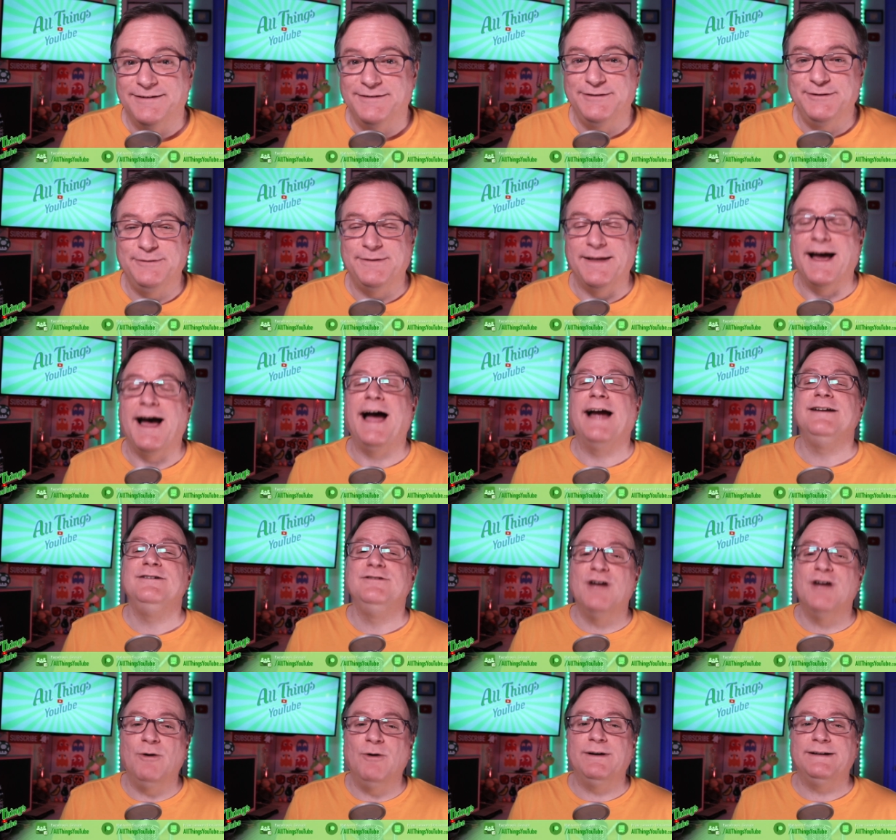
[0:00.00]
Do that. I
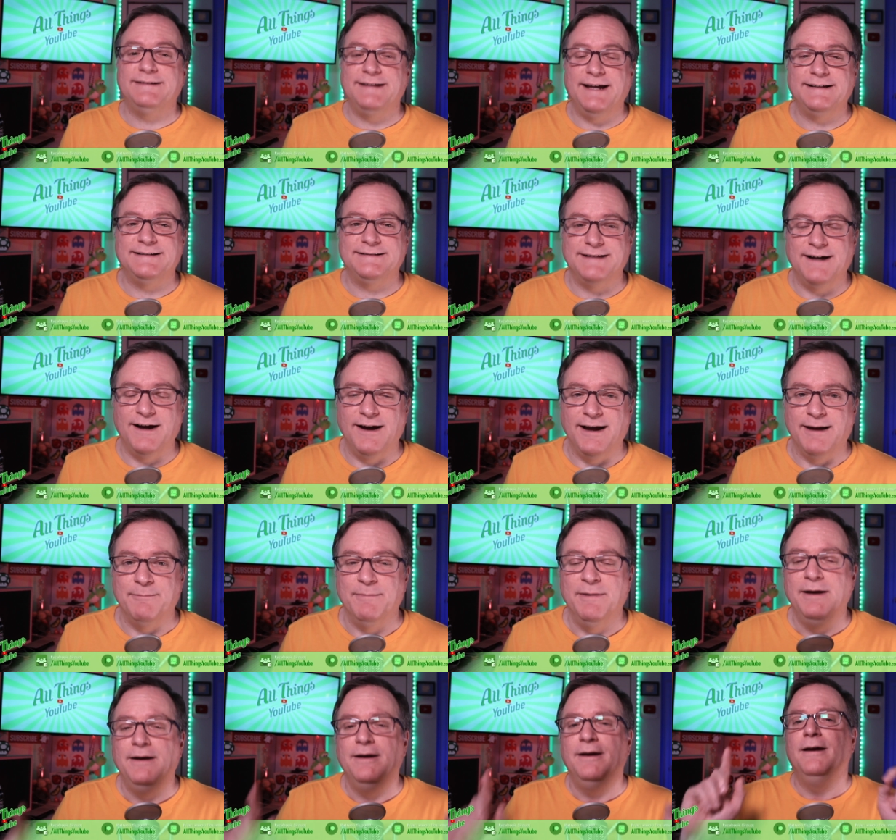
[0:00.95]
know it takes
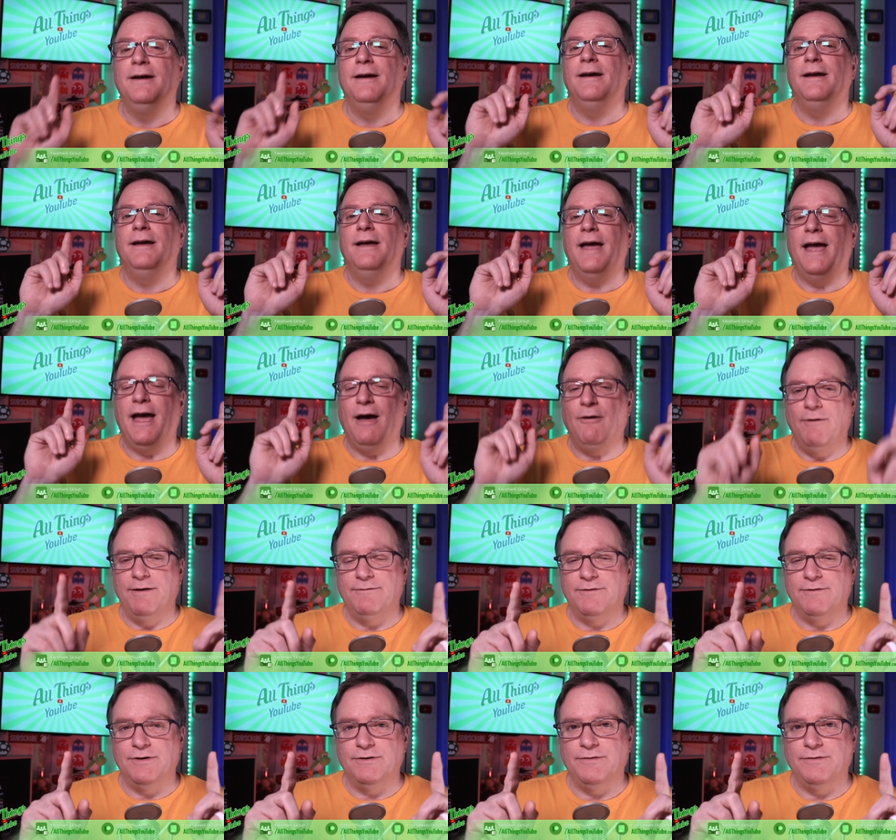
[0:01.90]
time.
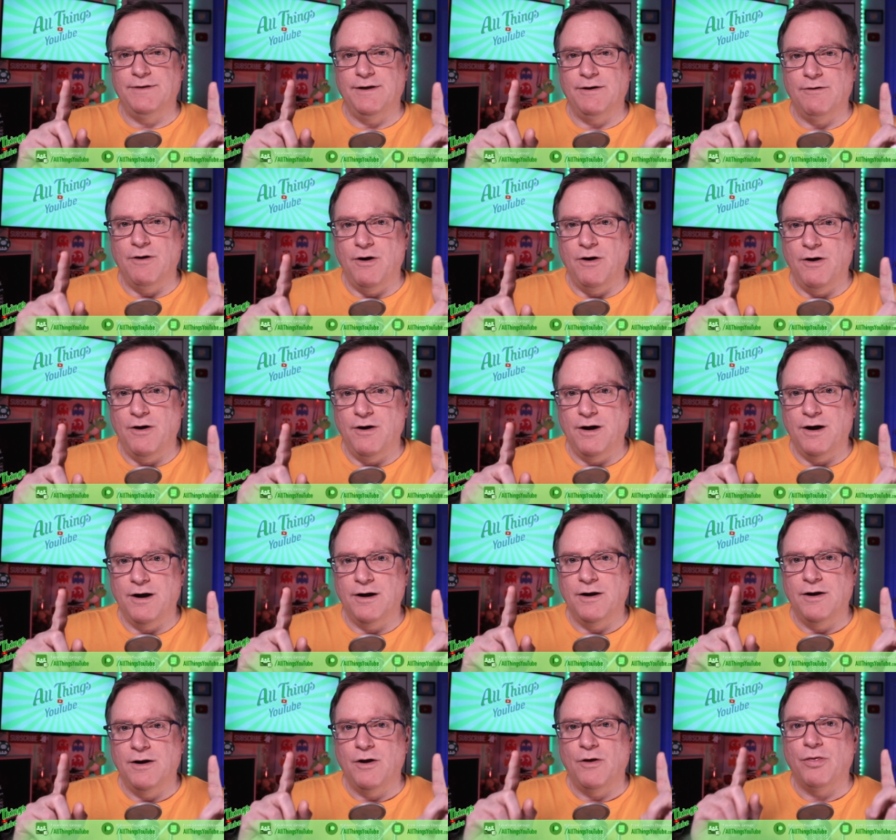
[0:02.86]
However, there
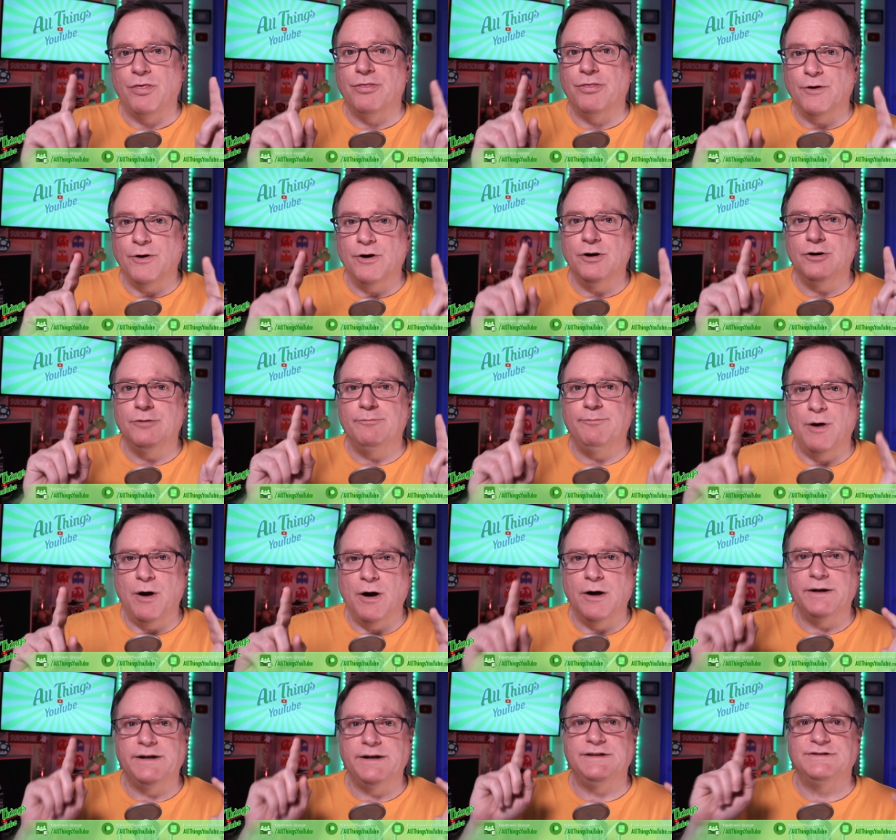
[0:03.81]
are third
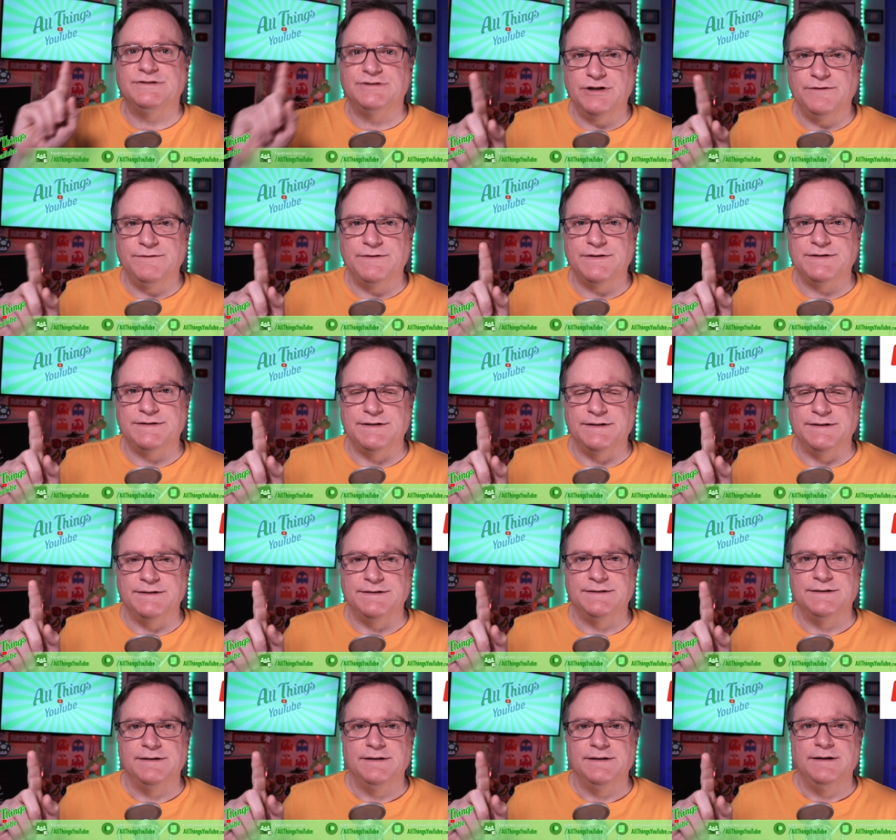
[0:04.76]
party
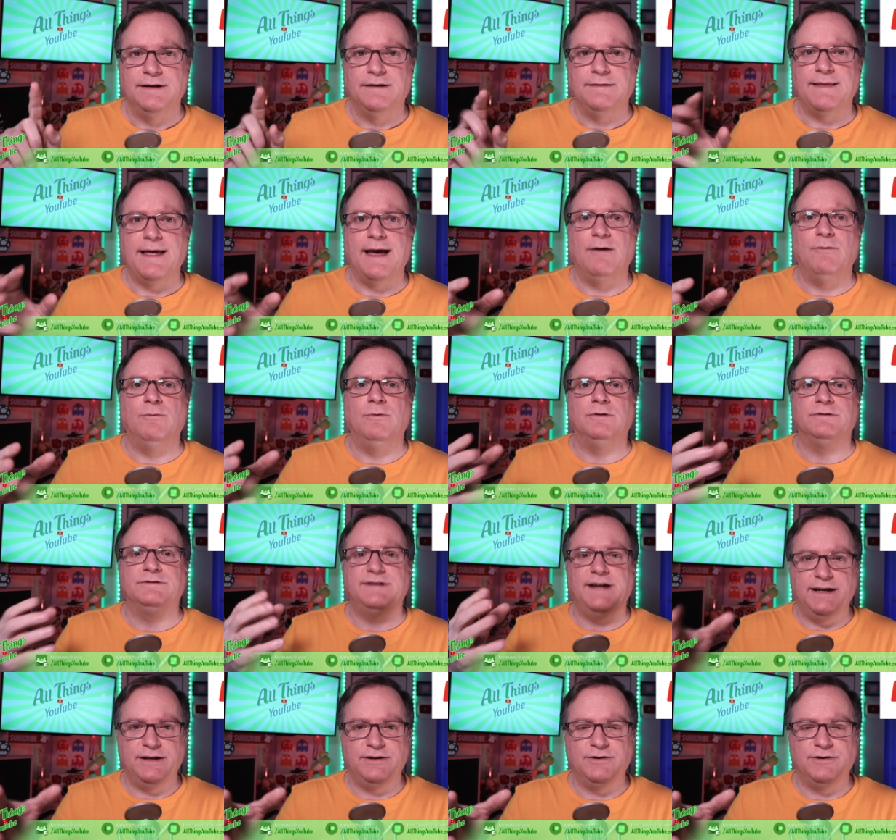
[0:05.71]
services that will
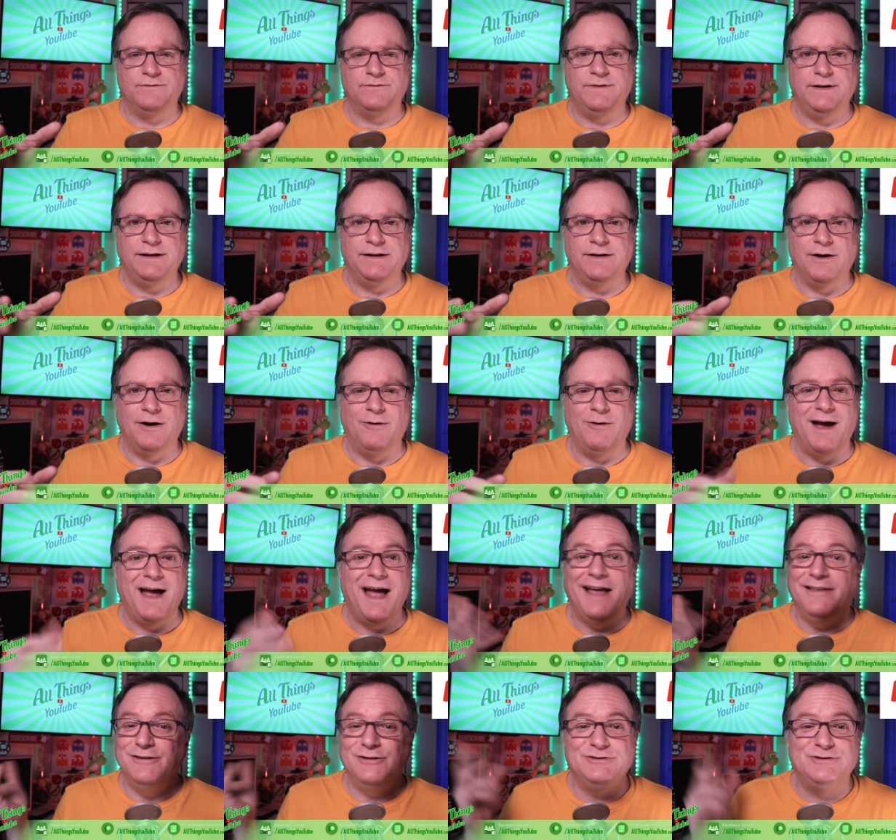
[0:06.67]
take your video
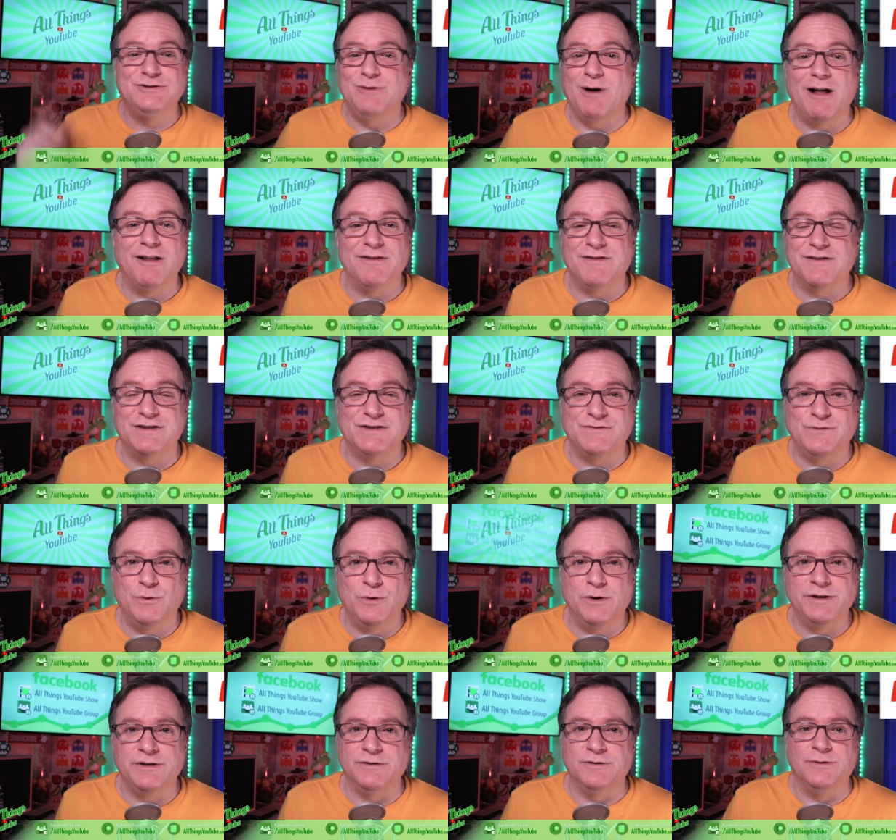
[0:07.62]
and they'll do all of this
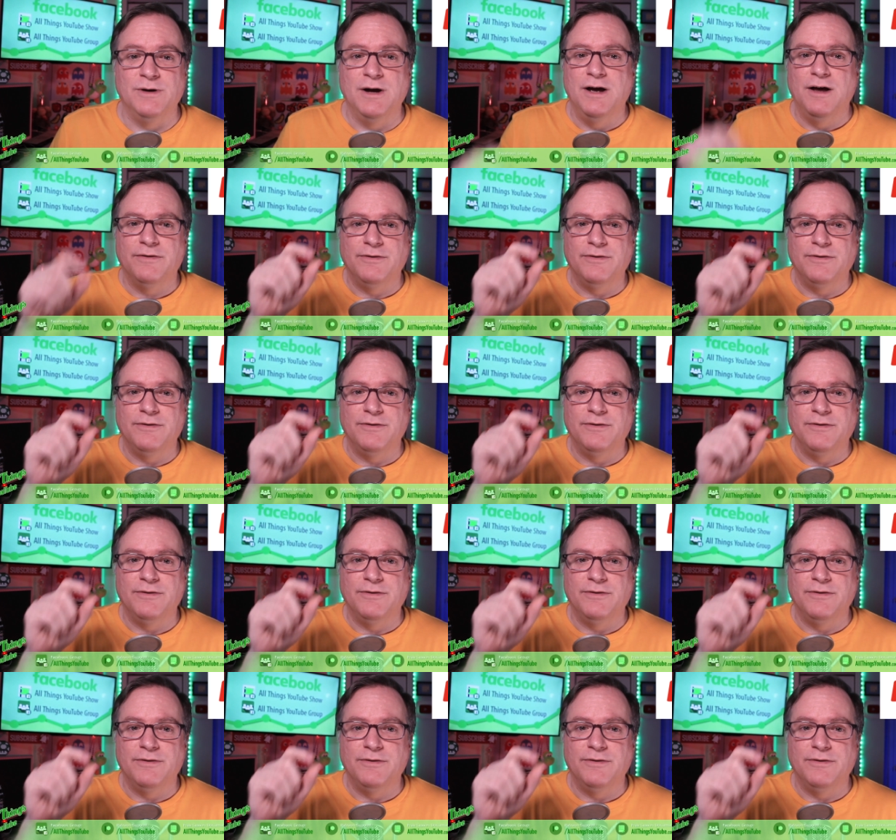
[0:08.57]
for you.